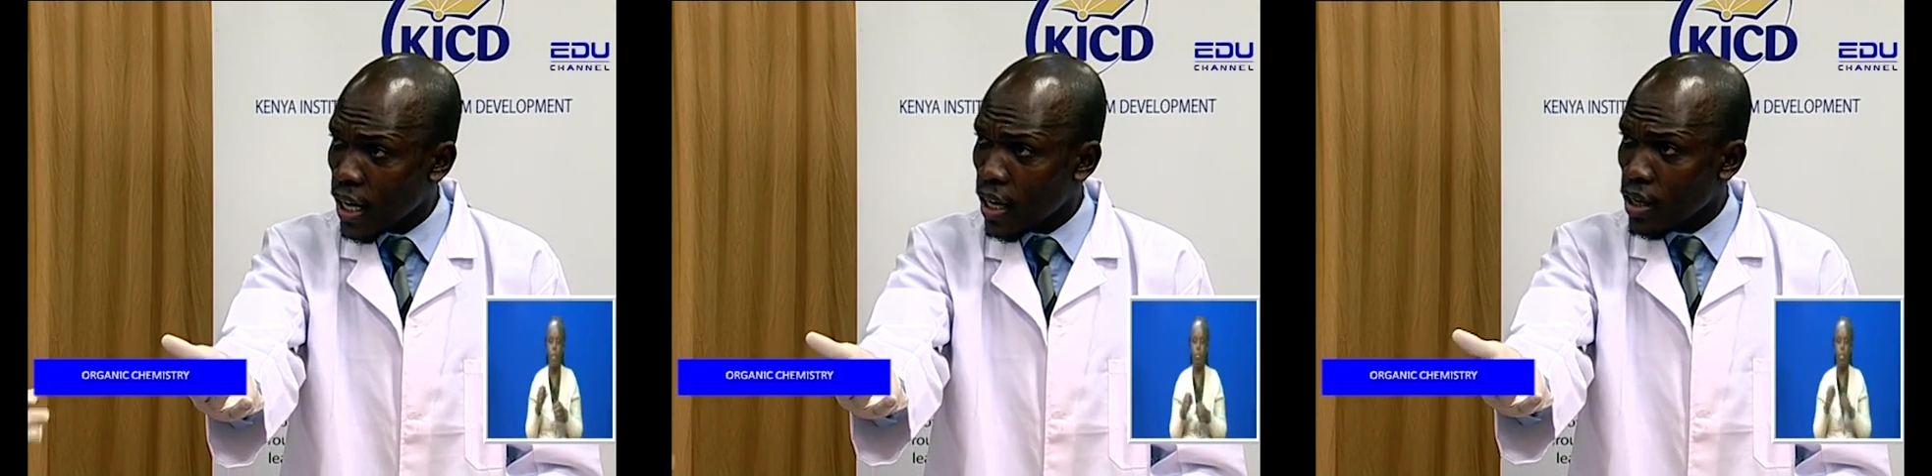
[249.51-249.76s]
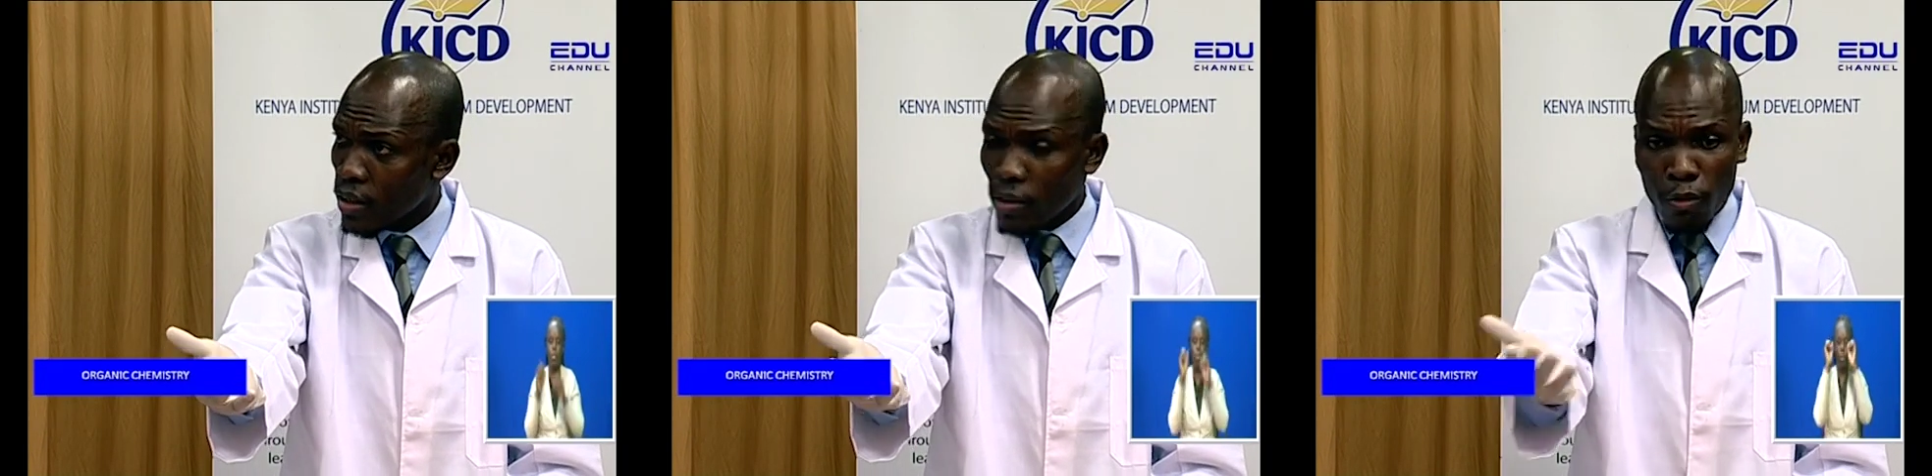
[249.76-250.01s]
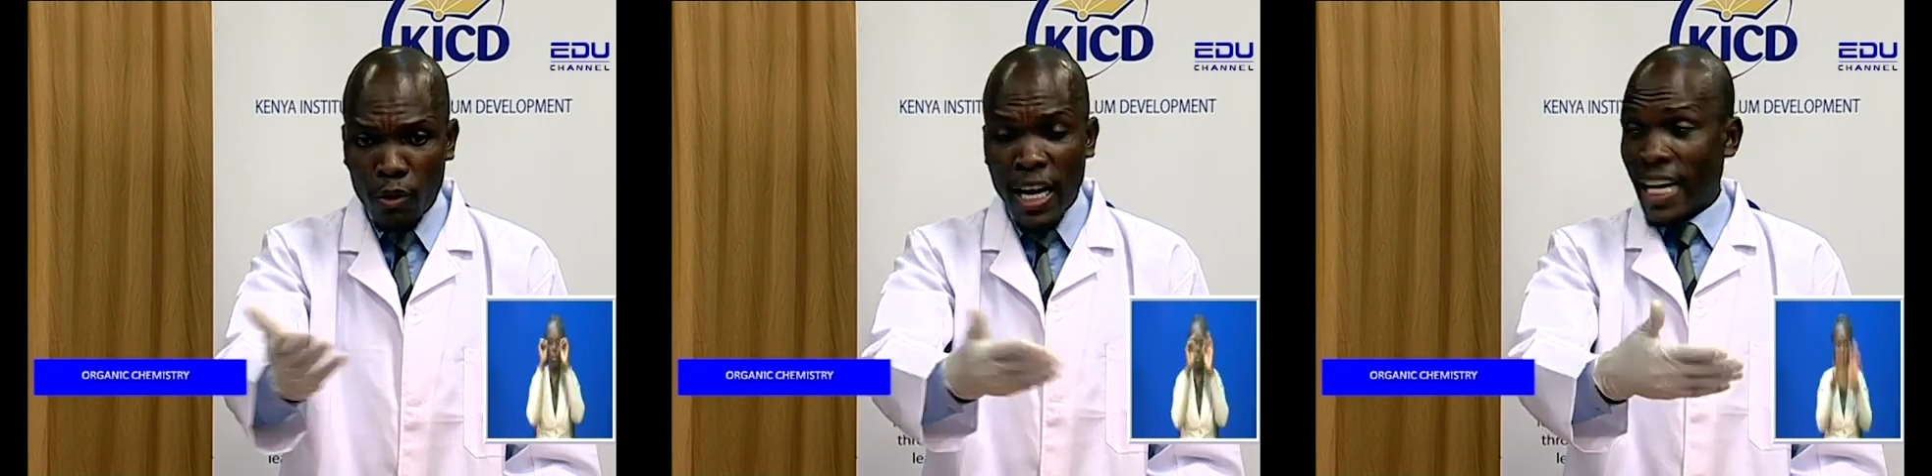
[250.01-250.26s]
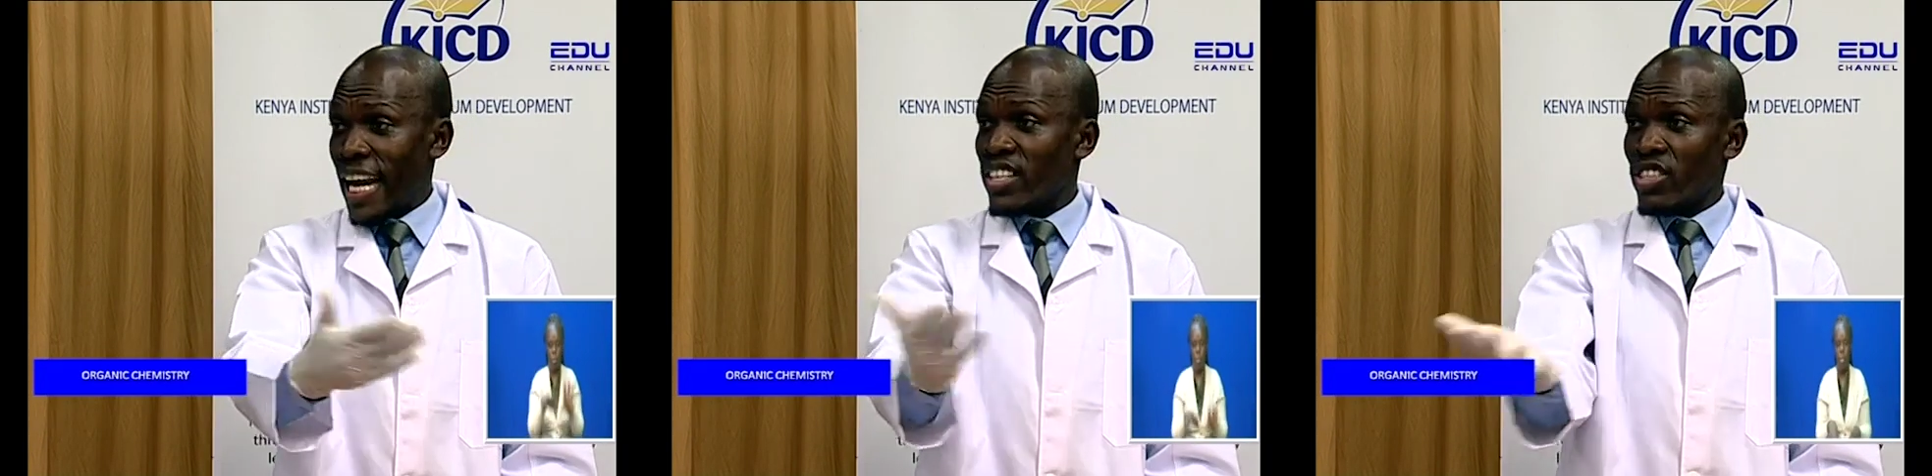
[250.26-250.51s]
of course, uh,
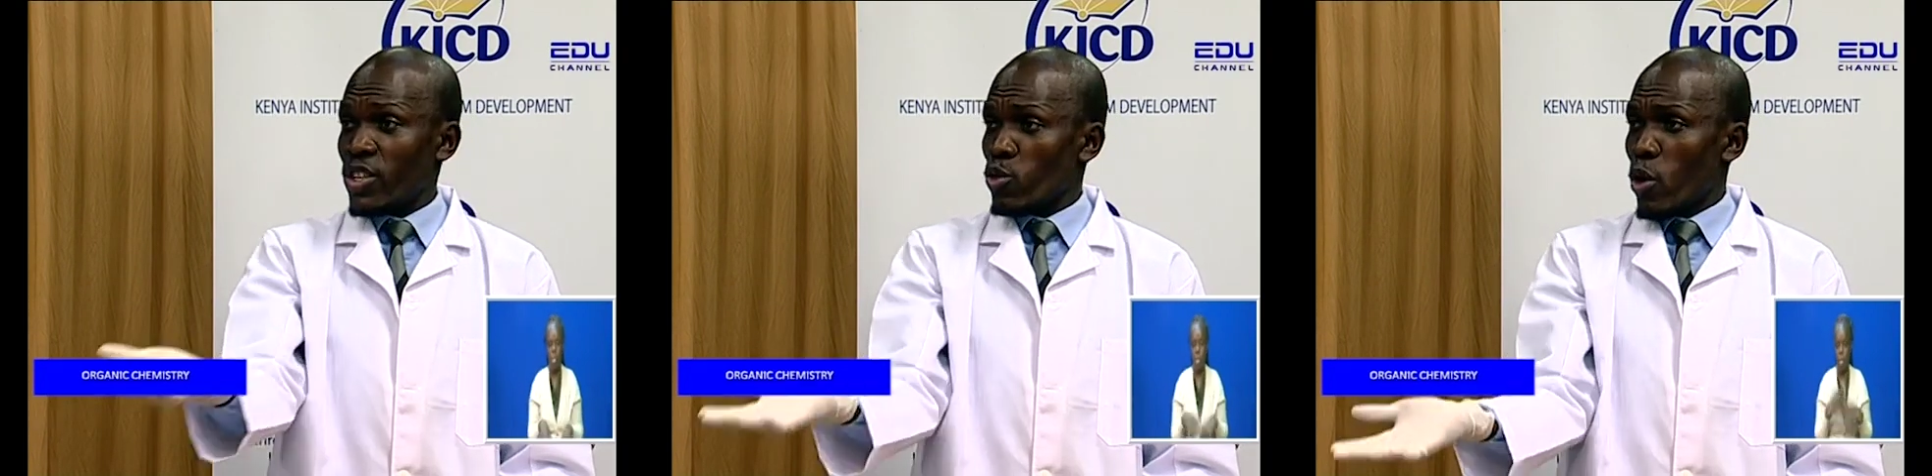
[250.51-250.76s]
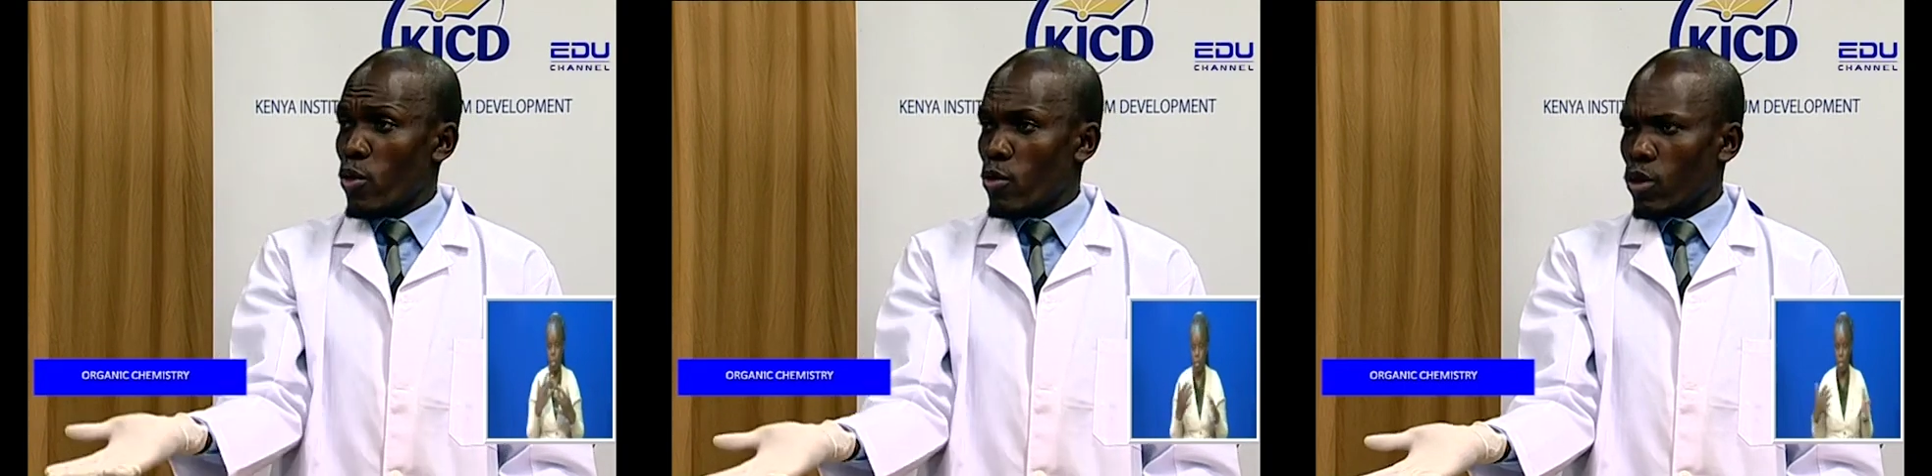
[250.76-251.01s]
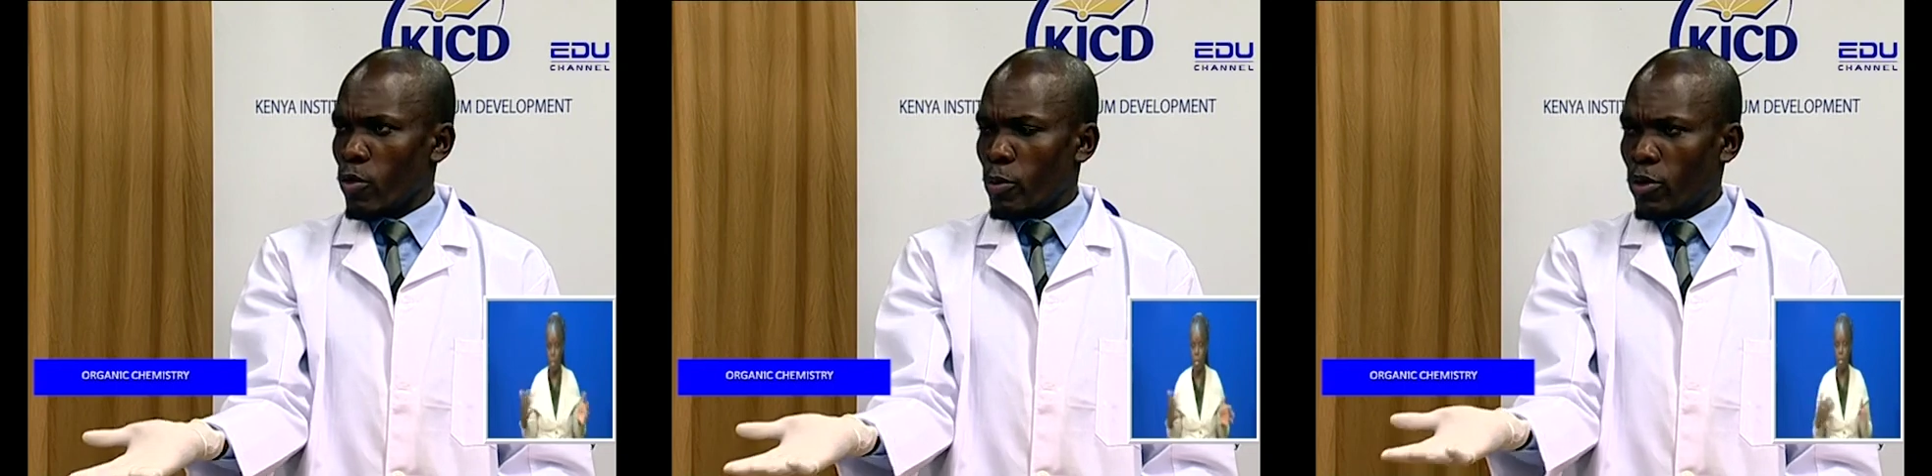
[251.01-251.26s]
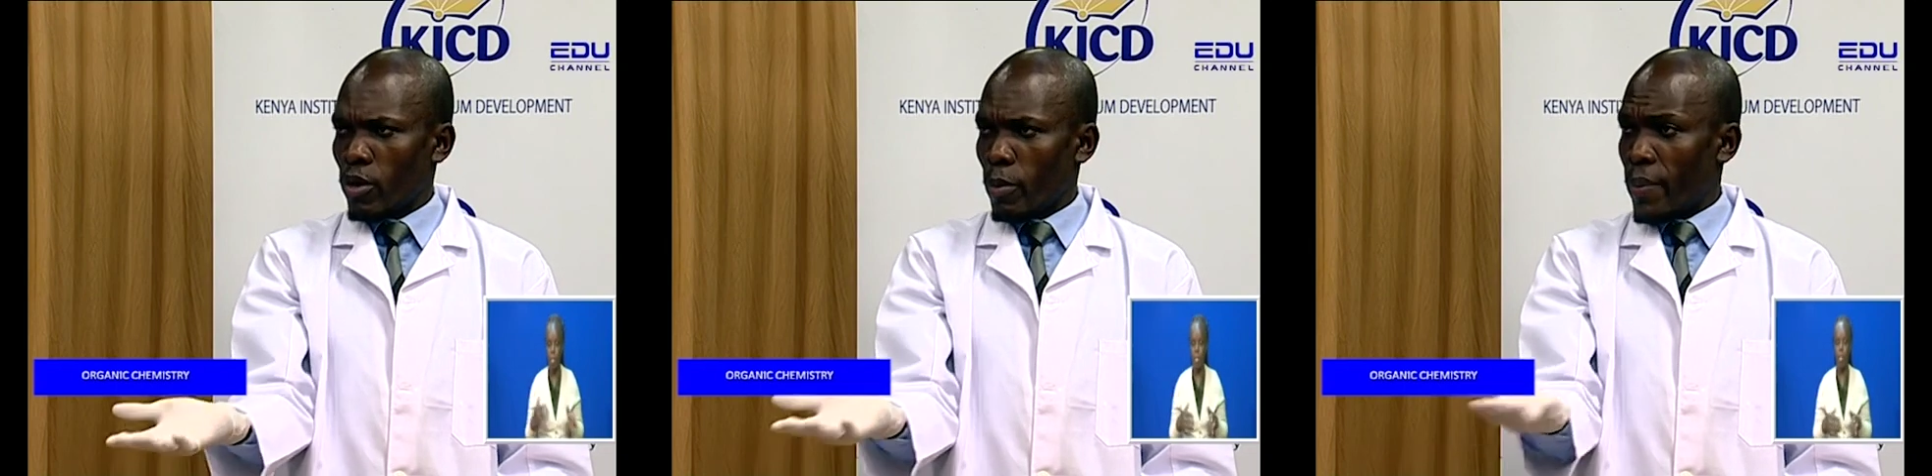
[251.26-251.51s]
garages where we, where
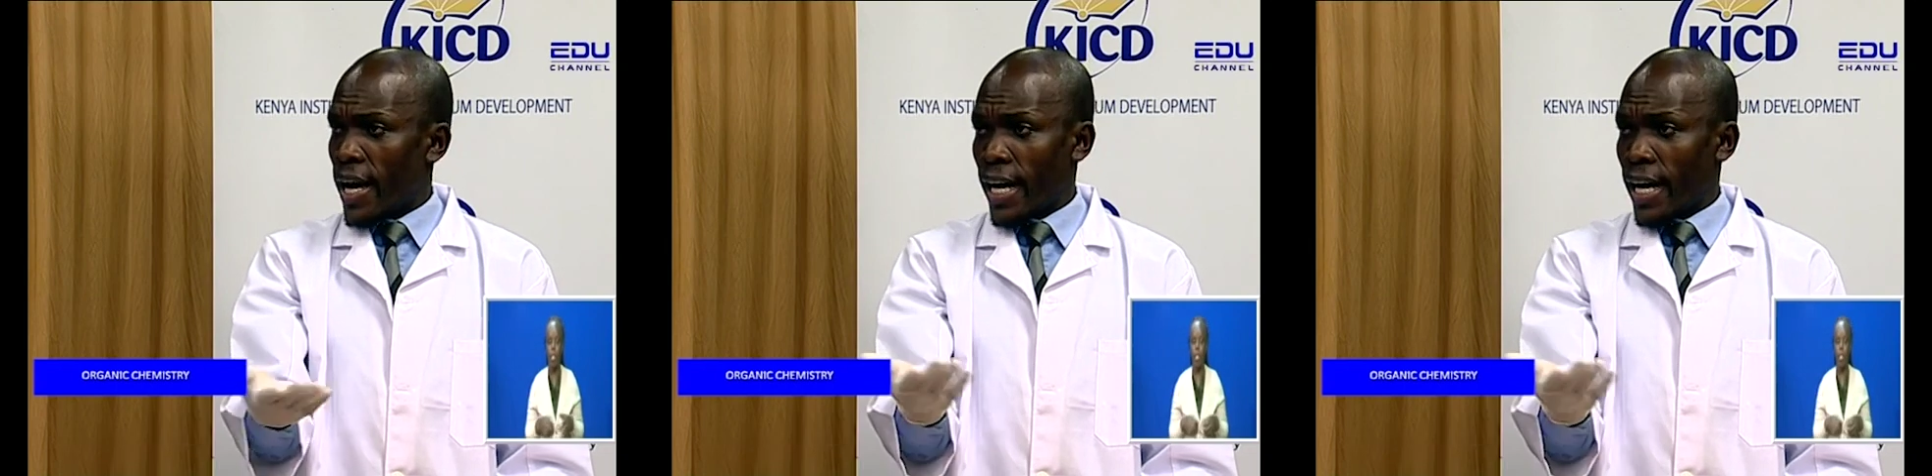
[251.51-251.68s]
we repair